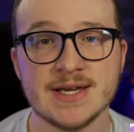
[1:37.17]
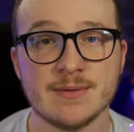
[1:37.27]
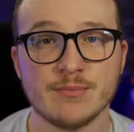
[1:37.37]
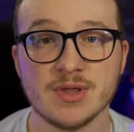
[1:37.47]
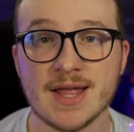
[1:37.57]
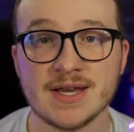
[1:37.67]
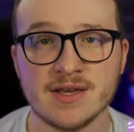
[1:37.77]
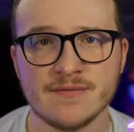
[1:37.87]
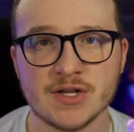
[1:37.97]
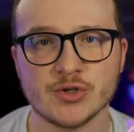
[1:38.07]
plenty
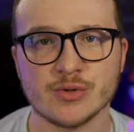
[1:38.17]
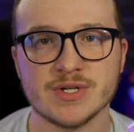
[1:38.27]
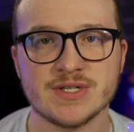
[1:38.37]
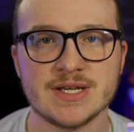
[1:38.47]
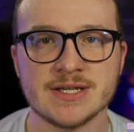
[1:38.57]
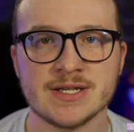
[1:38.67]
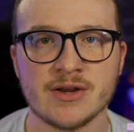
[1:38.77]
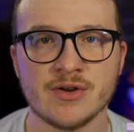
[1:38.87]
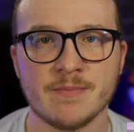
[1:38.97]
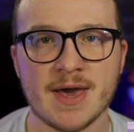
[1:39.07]
of injuries. He
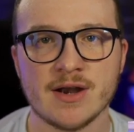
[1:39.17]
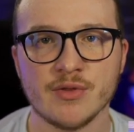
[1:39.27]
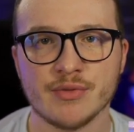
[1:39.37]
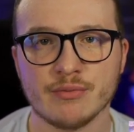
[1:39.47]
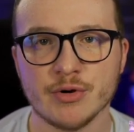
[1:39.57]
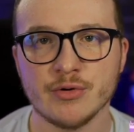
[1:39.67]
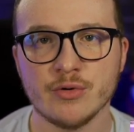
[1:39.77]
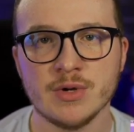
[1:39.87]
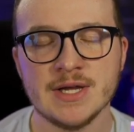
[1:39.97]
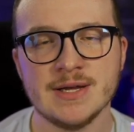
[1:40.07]
continued to battle
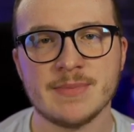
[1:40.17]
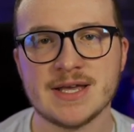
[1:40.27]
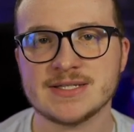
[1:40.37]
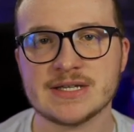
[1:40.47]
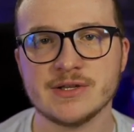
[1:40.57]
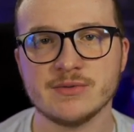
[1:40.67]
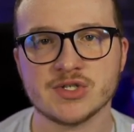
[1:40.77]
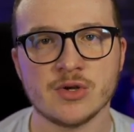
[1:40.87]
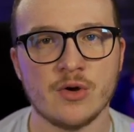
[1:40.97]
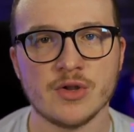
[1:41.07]
through, basically
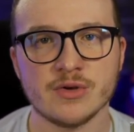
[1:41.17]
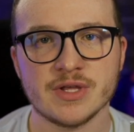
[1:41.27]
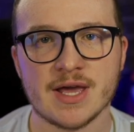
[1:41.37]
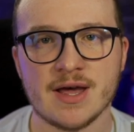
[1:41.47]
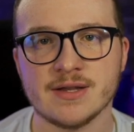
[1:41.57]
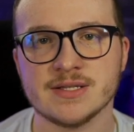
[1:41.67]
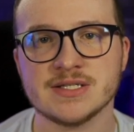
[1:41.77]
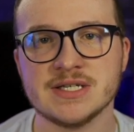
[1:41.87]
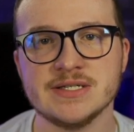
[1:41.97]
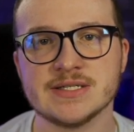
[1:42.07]
was told early on in the
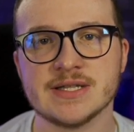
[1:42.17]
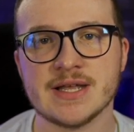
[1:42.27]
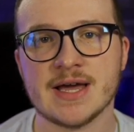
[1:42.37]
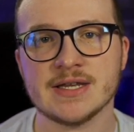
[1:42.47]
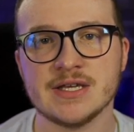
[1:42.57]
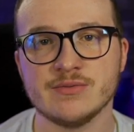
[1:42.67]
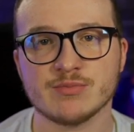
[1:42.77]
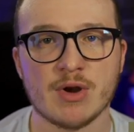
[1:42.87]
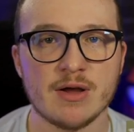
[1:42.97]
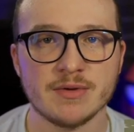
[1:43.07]
season that he was
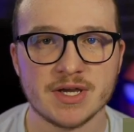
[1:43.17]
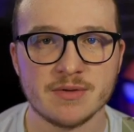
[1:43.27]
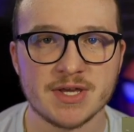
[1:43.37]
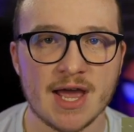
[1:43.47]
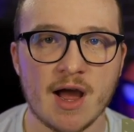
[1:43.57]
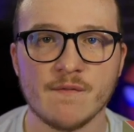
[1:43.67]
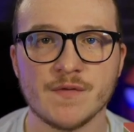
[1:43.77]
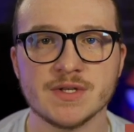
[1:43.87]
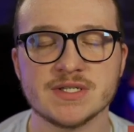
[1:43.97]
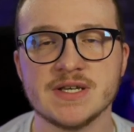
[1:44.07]
probably going to be out
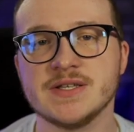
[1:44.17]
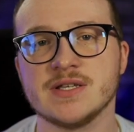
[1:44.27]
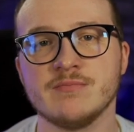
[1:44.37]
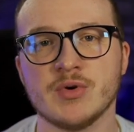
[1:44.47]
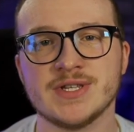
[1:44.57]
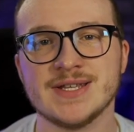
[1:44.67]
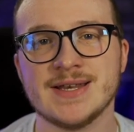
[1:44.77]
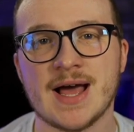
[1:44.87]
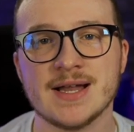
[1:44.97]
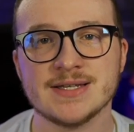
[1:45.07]
for the season, but did
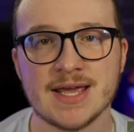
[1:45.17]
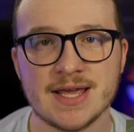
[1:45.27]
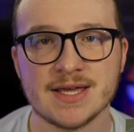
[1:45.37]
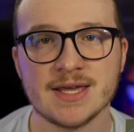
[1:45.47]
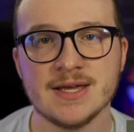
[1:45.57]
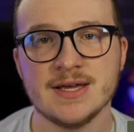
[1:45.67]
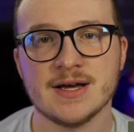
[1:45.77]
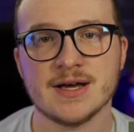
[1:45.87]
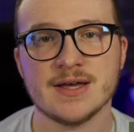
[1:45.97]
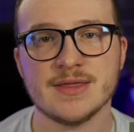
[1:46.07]
not take
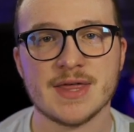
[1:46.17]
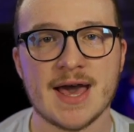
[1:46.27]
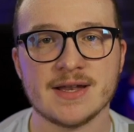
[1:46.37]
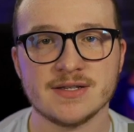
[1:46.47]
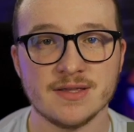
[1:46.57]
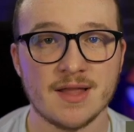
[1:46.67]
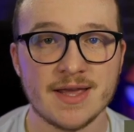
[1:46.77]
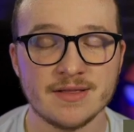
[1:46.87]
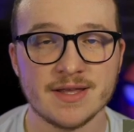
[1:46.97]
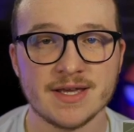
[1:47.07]
that
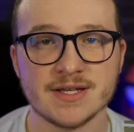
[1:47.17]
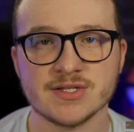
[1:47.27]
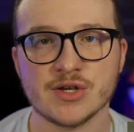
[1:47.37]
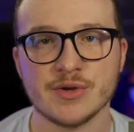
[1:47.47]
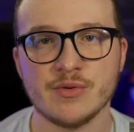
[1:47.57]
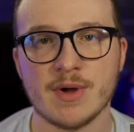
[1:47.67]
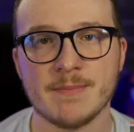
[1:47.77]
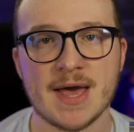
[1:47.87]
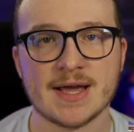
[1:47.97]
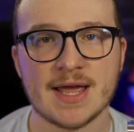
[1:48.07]
lightly. And so he went
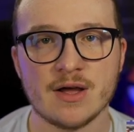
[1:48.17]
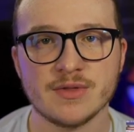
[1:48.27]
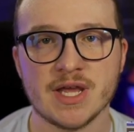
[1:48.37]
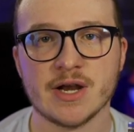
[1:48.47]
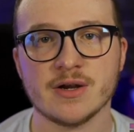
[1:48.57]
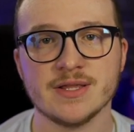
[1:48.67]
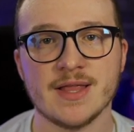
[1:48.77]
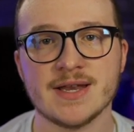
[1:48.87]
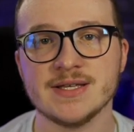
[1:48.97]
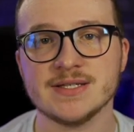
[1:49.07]
back out there and
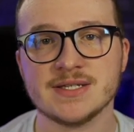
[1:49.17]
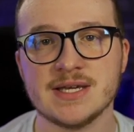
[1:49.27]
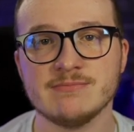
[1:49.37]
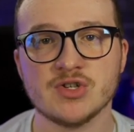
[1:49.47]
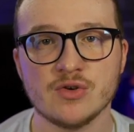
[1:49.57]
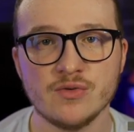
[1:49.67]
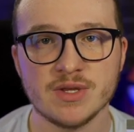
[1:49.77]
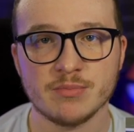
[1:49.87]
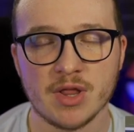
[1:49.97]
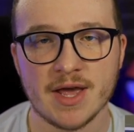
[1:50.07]
led his team to
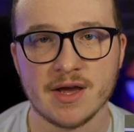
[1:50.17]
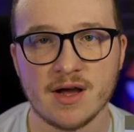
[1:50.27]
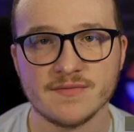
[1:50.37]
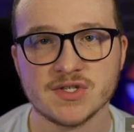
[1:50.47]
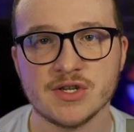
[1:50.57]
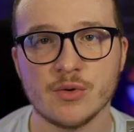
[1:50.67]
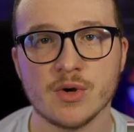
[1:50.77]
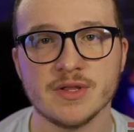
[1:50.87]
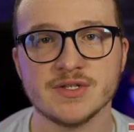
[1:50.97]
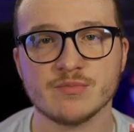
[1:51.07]
the playoffs, the New
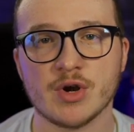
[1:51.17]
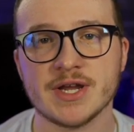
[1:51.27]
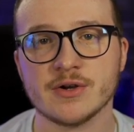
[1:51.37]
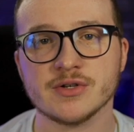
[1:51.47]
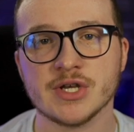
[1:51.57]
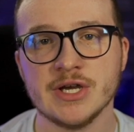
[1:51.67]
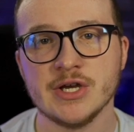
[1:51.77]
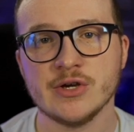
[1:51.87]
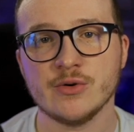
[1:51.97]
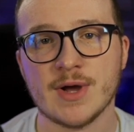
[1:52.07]
Orleans Breakers,
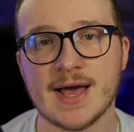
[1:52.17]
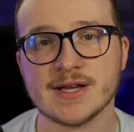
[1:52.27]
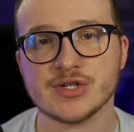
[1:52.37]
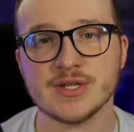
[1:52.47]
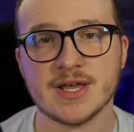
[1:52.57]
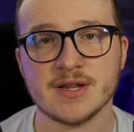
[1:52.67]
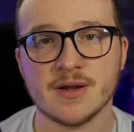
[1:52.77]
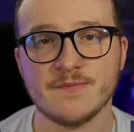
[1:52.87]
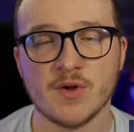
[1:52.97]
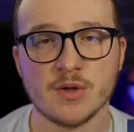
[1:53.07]
who actually ended
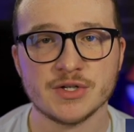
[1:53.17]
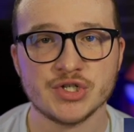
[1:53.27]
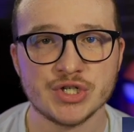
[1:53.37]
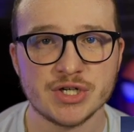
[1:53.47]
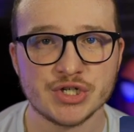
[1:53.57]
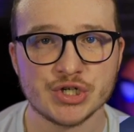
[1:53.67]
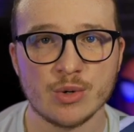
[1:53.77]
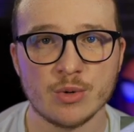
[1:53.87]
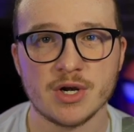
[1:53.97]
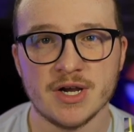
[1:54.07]
up falling just
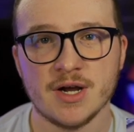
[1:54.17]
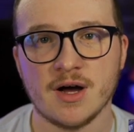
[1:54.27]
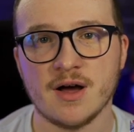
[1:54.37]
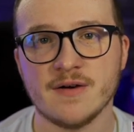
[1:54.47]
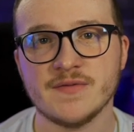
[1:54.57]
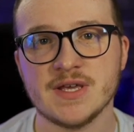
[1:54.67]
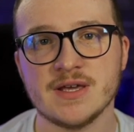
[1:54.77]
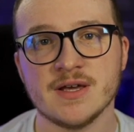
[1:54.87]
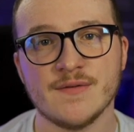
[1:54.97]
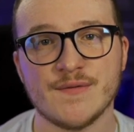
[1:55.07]
short of
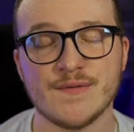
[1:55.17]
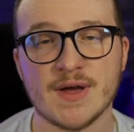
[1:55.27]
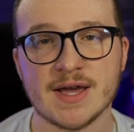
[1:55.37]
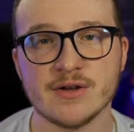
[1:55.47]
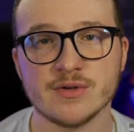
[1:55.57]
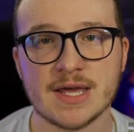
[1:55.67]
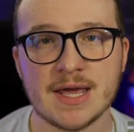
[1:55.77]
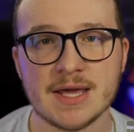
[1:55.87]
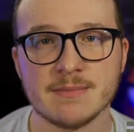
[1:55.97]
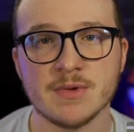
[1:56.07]
the final
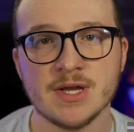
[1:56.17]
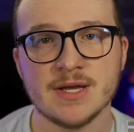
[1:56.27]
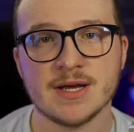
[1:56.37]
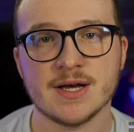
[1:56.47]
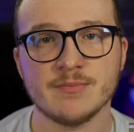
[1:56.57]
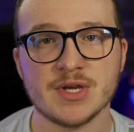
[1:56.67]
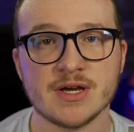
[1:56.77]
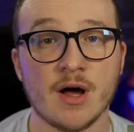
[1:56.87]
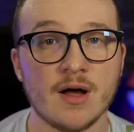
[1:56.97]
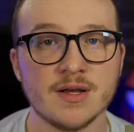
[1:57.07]
game.
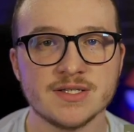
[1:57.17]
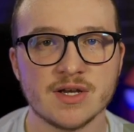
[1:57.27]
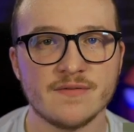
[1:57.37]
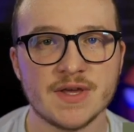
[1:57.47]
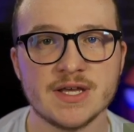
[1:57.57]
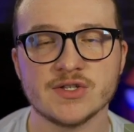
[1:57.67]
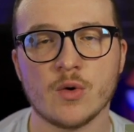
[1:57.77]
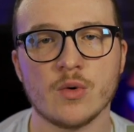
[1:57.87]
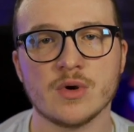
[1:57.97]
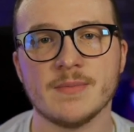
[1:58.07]
Because of his
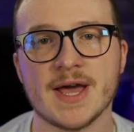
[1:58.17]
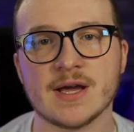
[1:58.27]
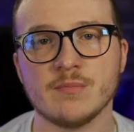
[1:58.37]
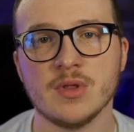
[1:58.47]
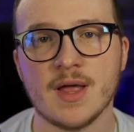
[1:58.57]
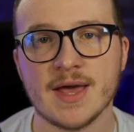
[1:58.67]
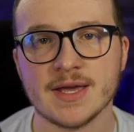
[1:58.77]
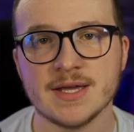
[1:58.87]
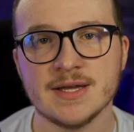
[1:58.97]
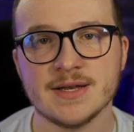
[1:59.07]
quarterback
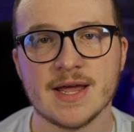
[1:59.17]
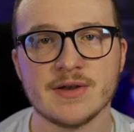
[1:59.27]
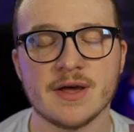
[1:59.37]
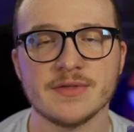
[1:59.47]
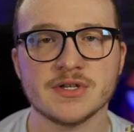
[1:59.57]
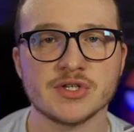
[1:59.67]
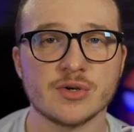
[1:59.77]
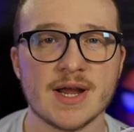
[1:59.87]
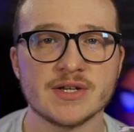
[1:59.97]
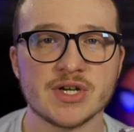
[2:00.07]
play. Now, down the
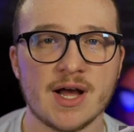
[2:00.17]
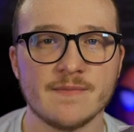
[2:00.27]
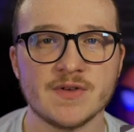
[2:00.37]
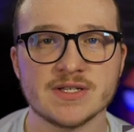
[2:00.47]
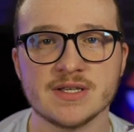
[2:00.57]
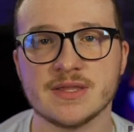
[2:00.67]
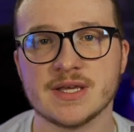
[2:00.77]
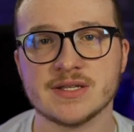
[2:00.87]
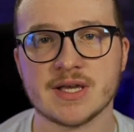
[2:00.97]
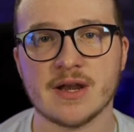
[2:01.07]
stretch, obviously
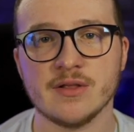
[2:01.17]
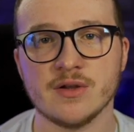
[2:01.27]
things got a little